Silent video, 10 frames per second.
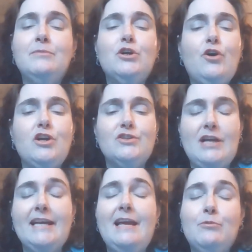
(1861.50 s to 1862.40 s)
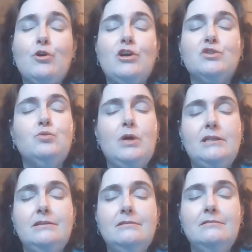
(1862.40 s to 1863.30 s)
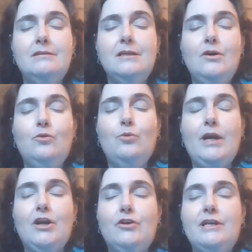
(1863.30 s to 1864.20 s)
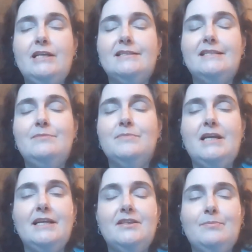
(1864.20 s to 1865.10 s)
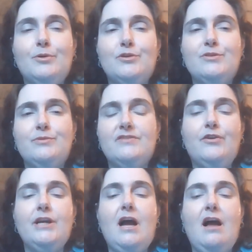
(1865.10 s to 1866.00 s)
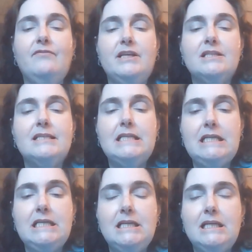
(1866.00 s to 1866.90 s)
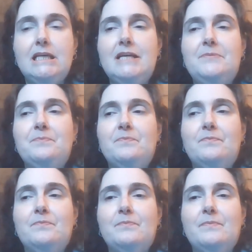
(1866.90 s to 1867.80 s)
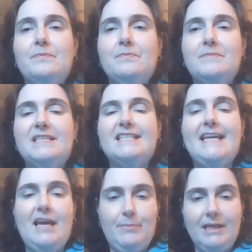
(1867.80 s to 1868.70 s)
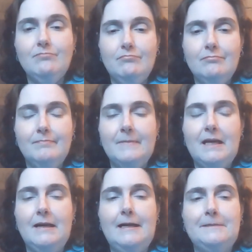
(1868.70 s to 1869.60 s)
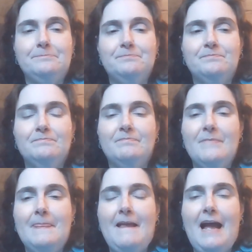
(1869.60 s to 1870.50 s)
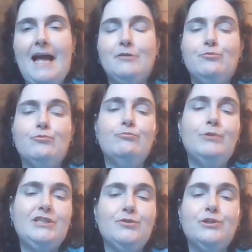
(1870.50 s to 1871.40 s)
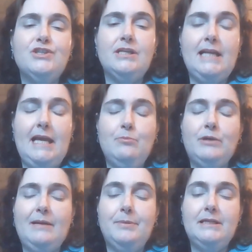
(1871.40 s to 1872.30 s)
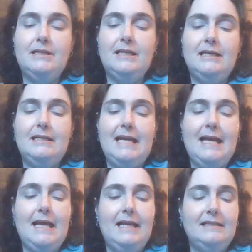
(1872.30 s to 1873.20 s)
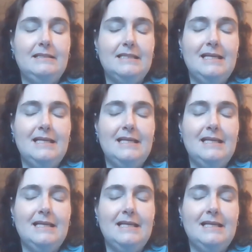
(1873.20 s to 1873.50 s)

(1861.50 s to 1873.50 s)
across, I came across one where it seemed like the person was very obviously scamming. Um, I researched the name when I put it in, and